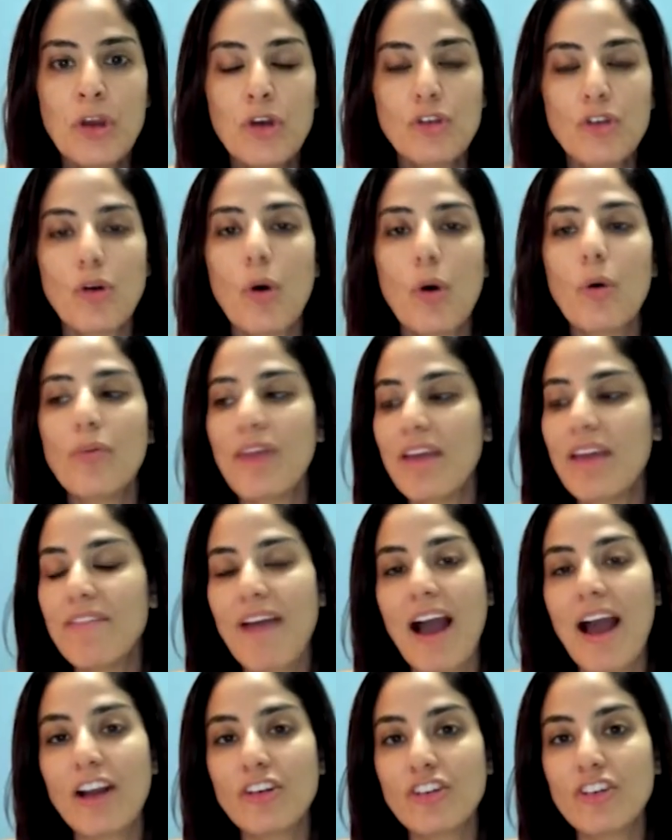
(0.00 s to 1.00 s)
So they've
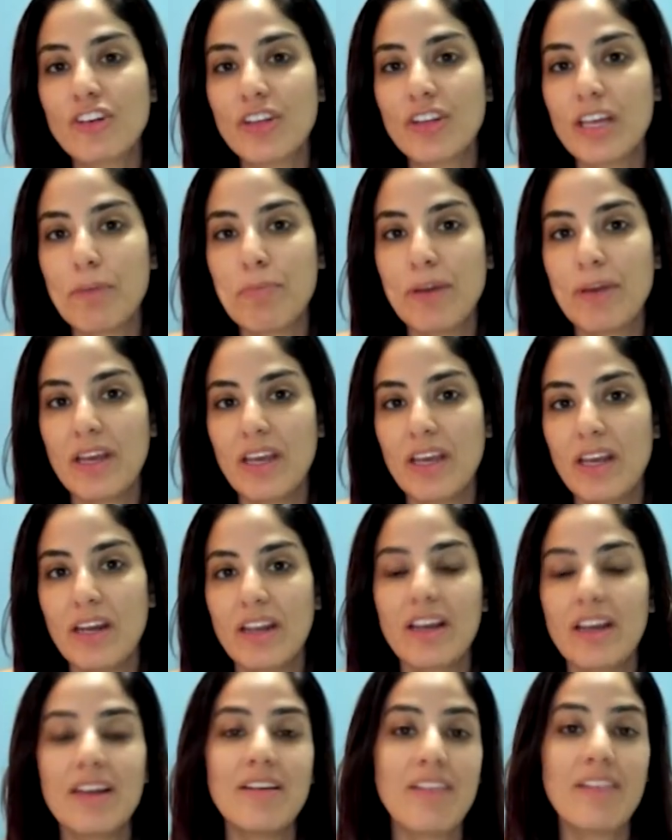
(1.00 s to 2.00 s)
actually
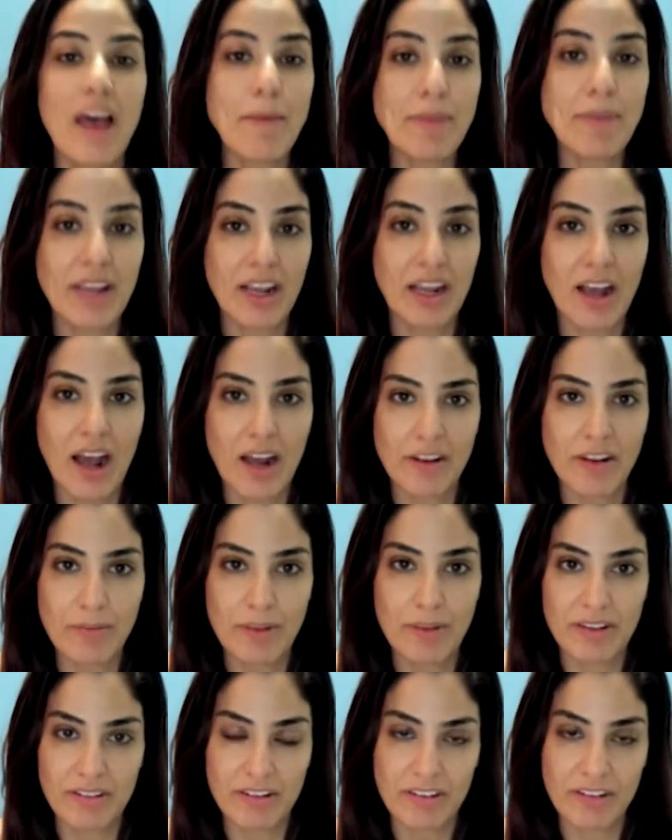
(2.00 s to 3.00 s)
been condemning
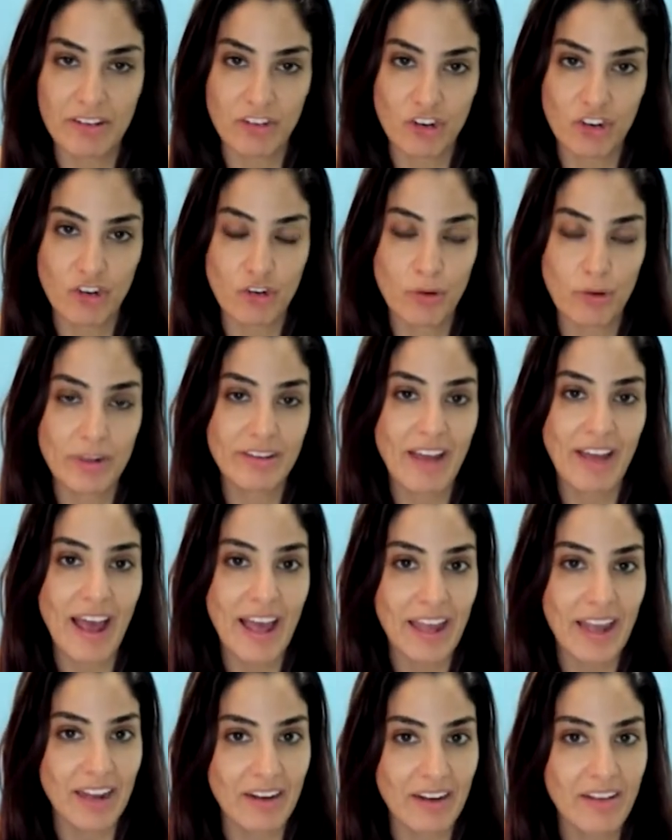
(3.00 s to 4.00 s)
Kadhimi's decision to
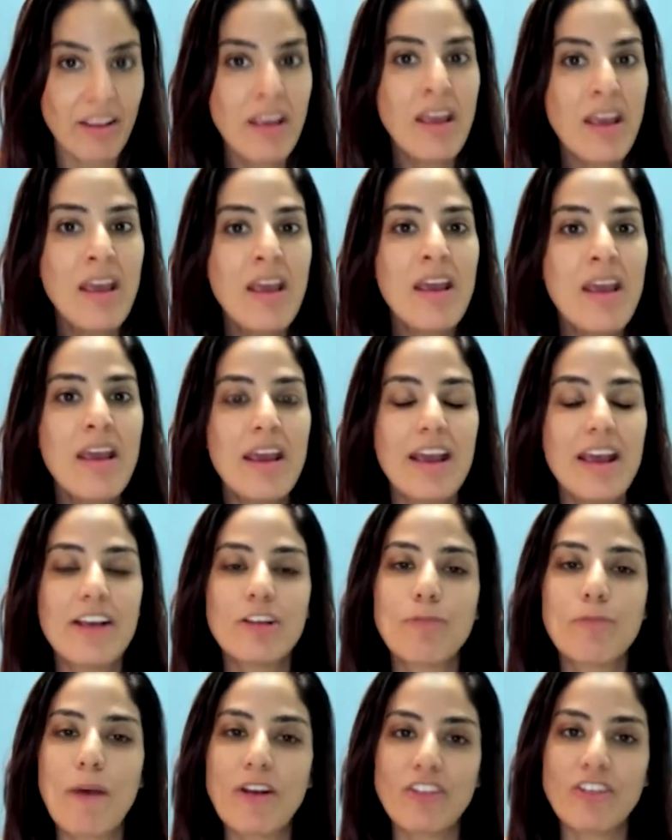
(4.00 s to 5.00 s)
attend,
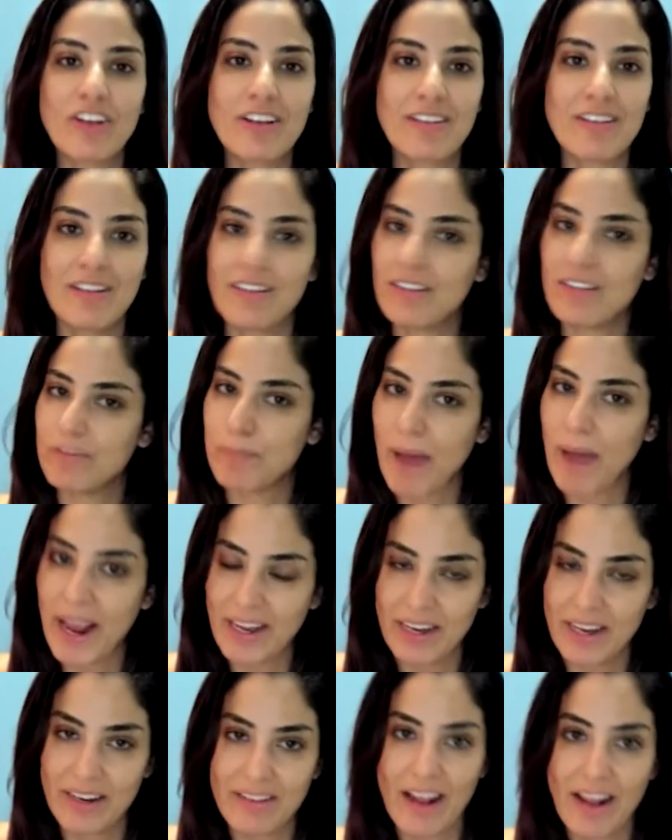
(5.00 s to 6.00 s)
especially since
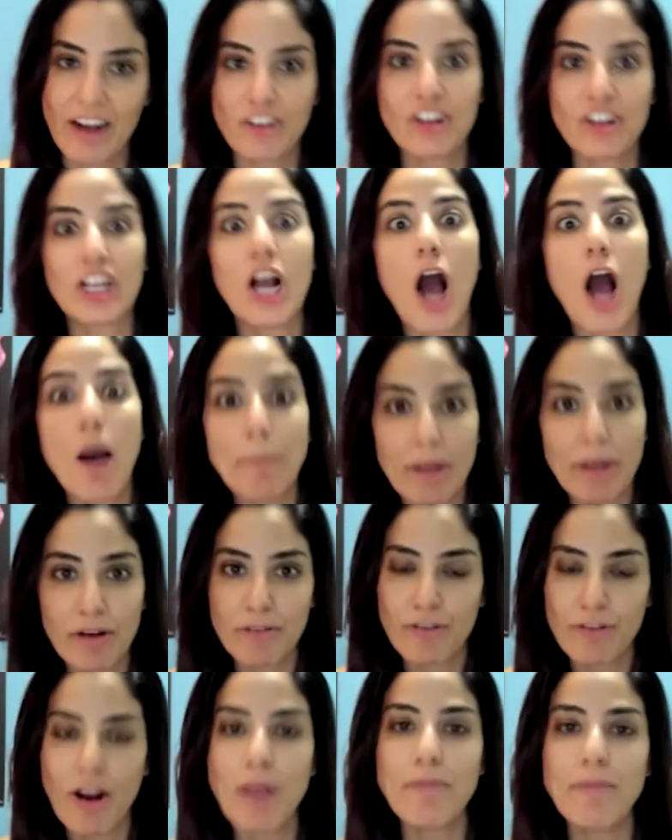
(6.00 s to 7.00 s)
Biden is actually coming
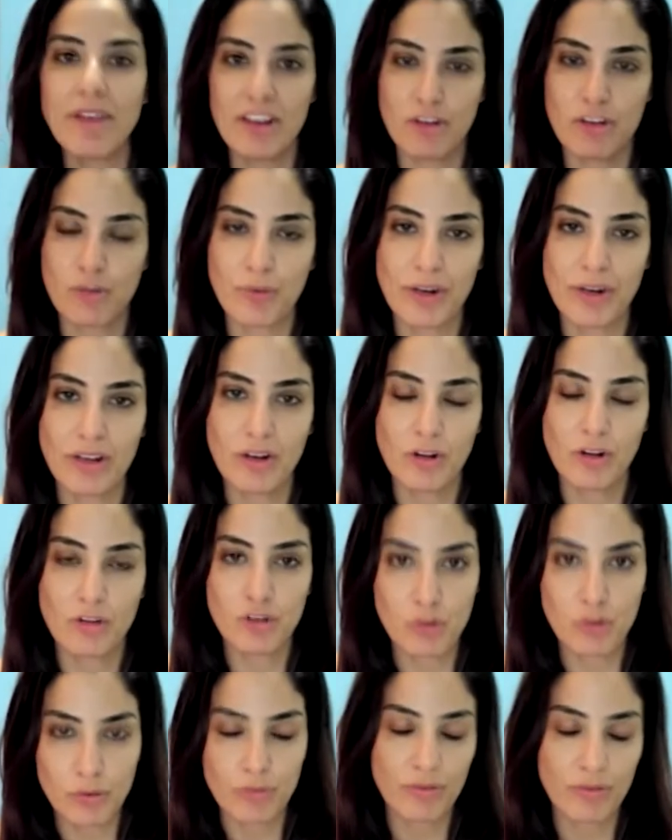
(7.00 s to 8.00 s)
from Israel
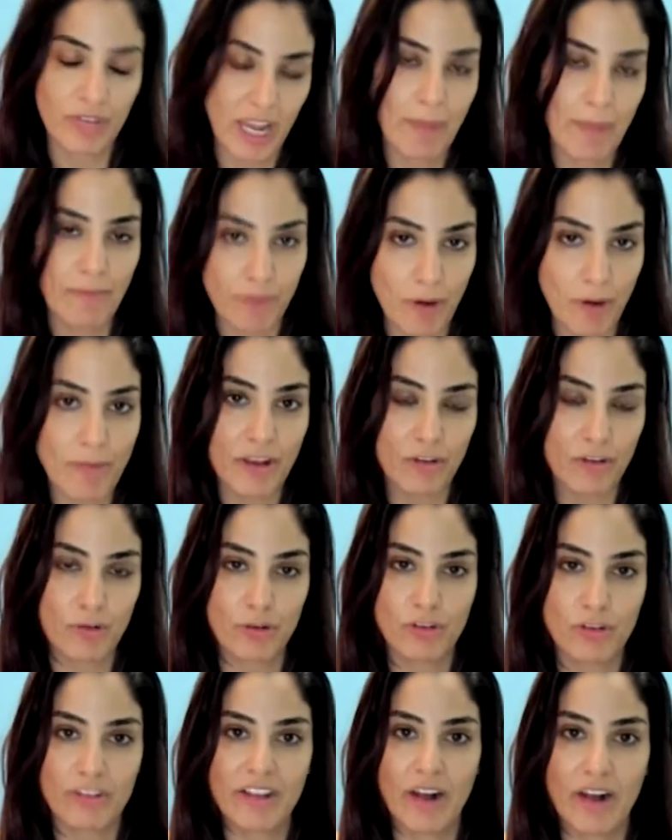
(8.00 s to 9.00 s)
to came from
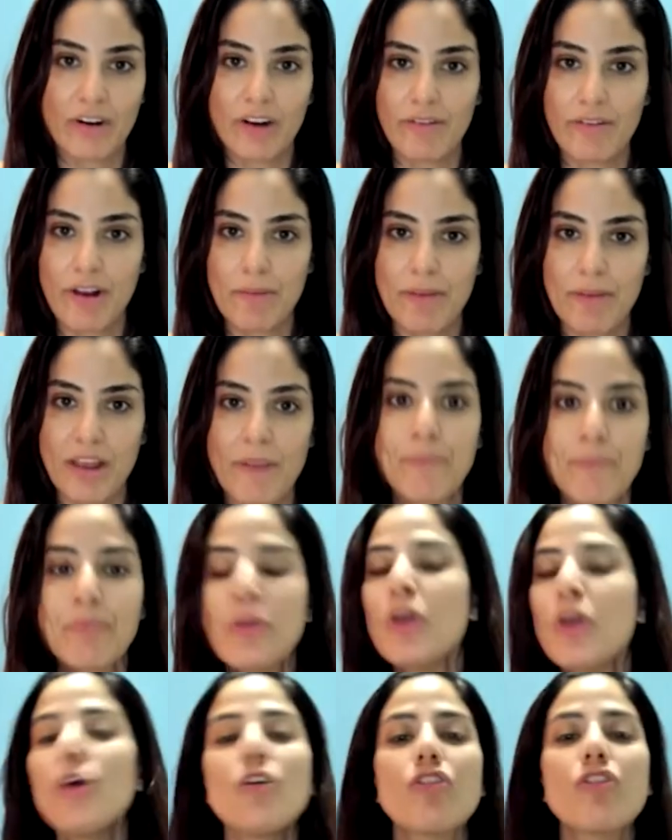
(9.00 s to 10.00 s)
Israel to Saudi Arabia.
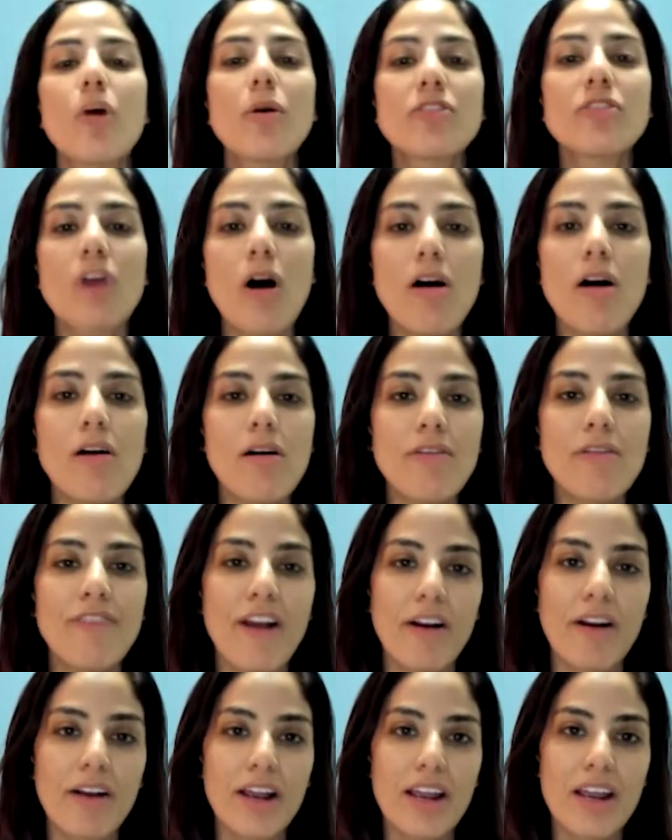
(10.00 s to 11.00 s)
So it's all
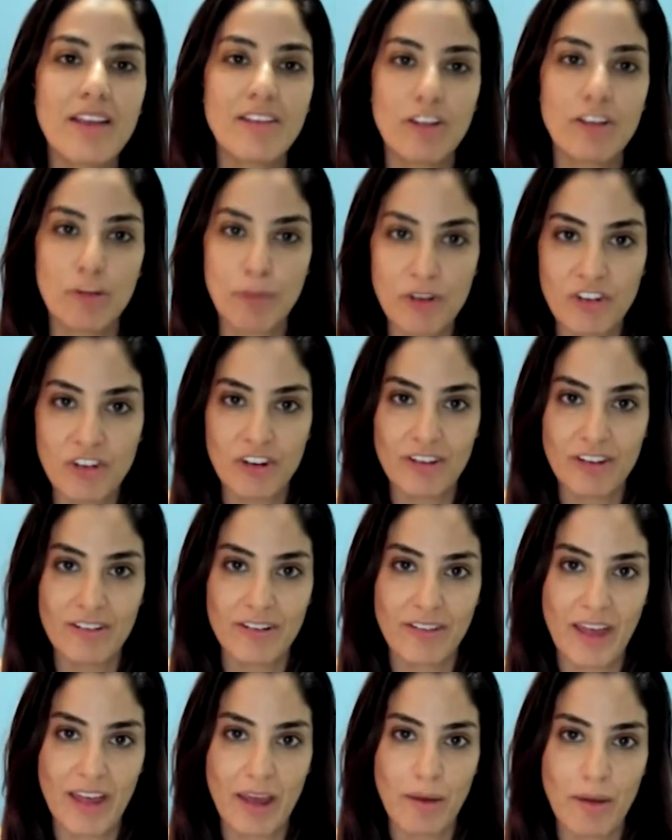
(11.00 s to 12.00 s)
very suspicious
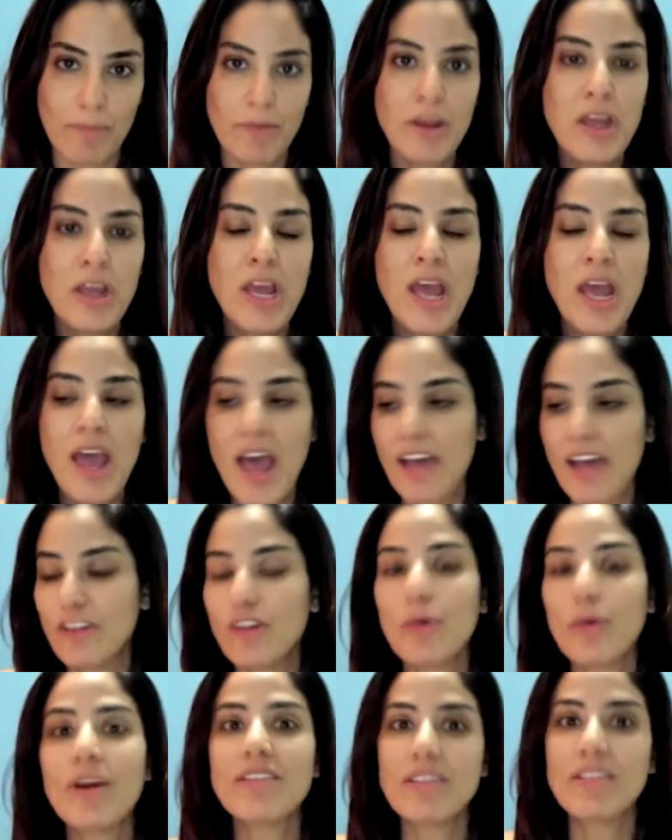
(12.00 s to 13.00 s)
to them. And
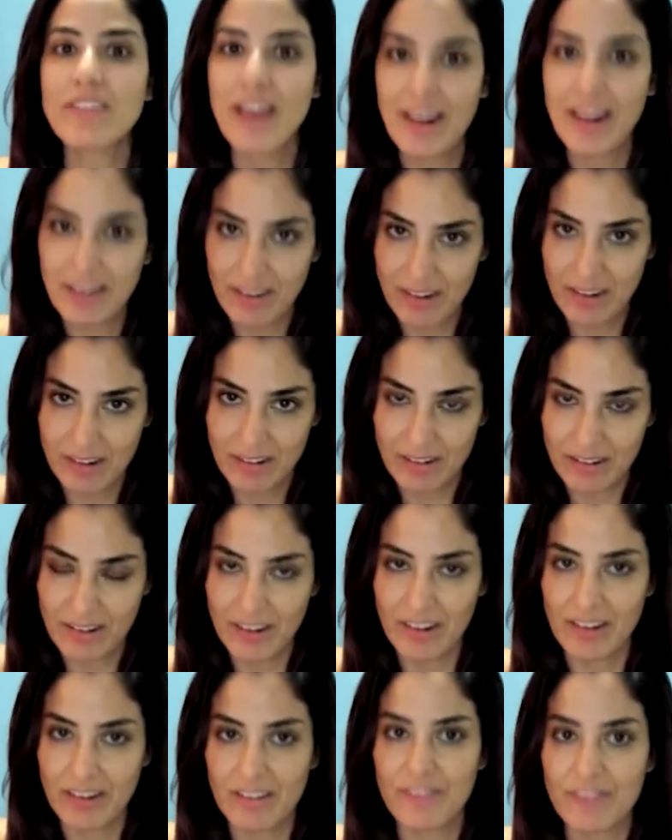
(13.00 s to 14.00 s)
so his attendance
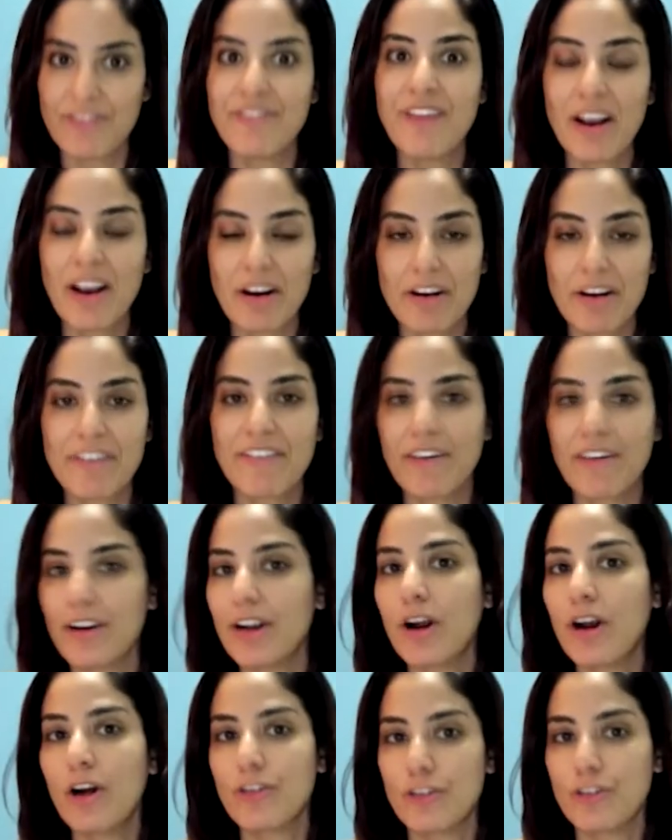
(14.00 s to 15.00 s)
is very,
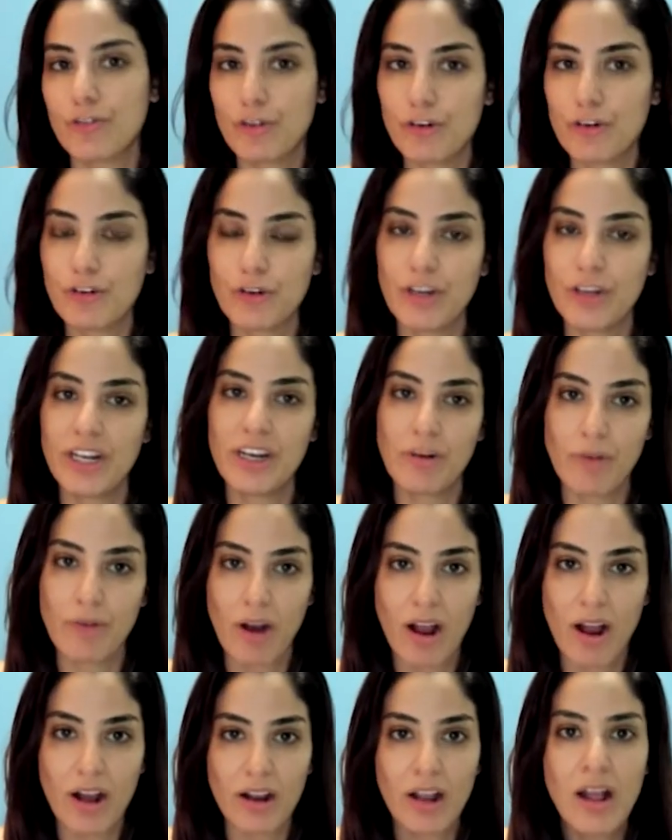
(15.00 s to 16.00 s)
very controversial in
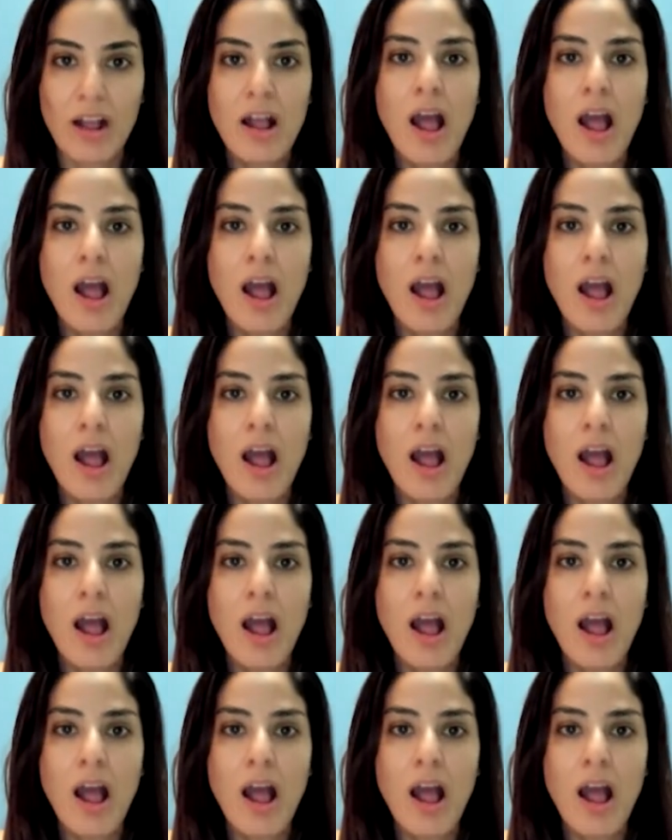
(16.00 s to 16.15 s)
Iraq.